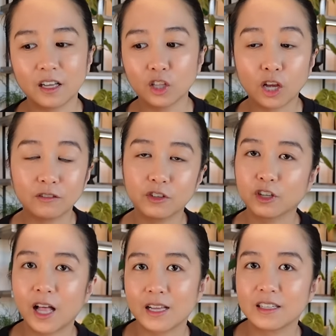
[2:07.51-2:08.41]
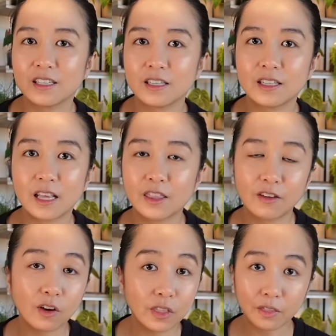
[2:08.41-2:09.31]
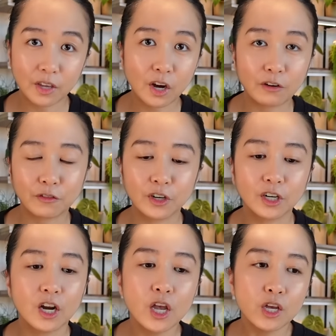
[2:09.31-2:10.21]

a lot of their classes that they that they offer